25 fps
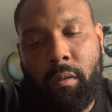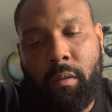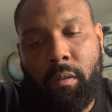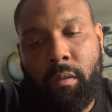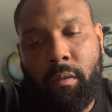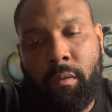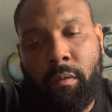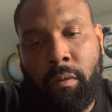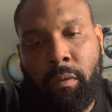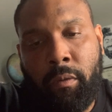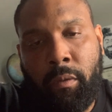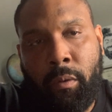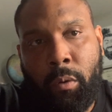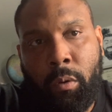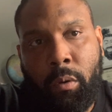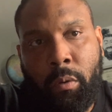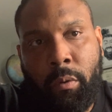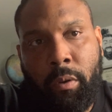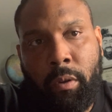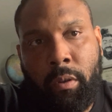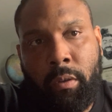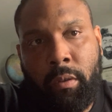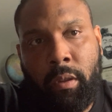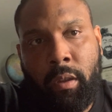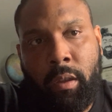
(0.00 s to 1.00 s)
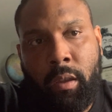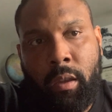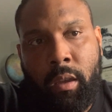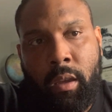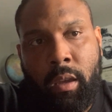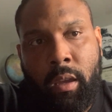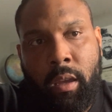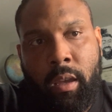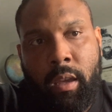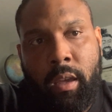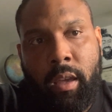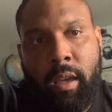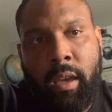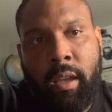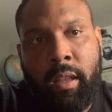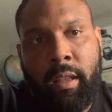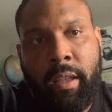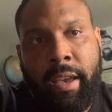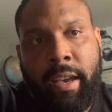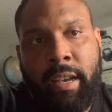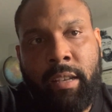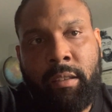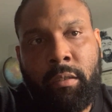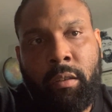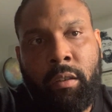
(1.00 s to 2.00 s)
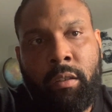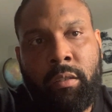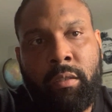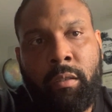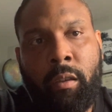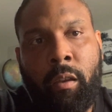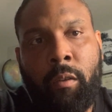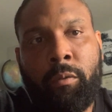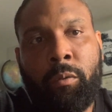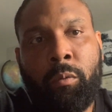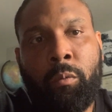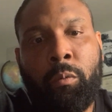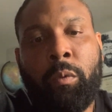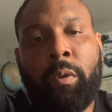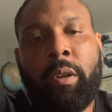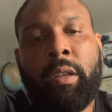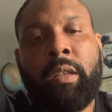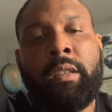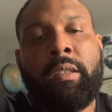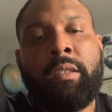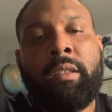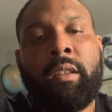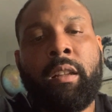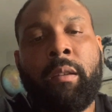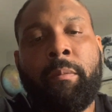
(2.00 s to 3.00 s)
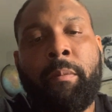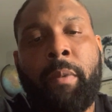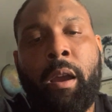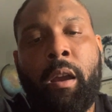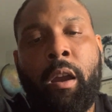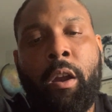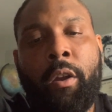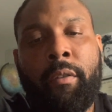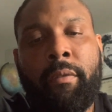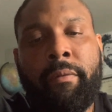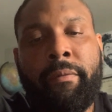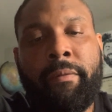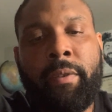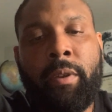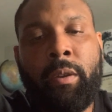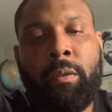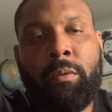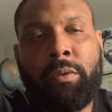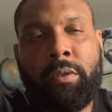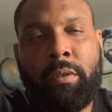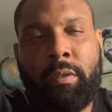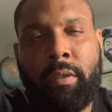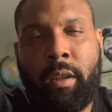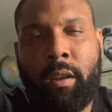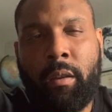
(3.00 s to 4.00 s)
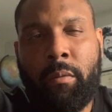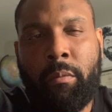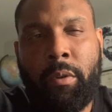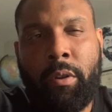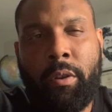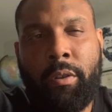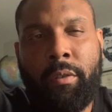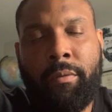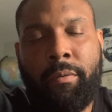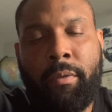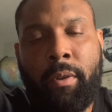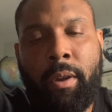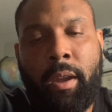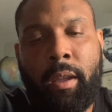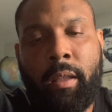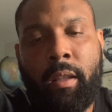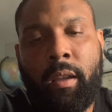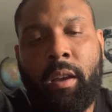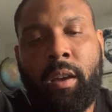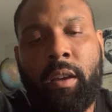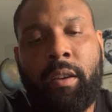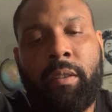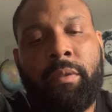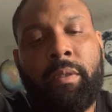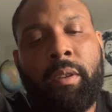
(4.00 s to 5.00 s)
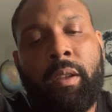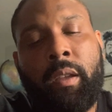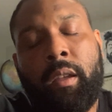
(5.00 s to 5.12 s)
forward and ask ourselves, what is it about our future that we're afraid of?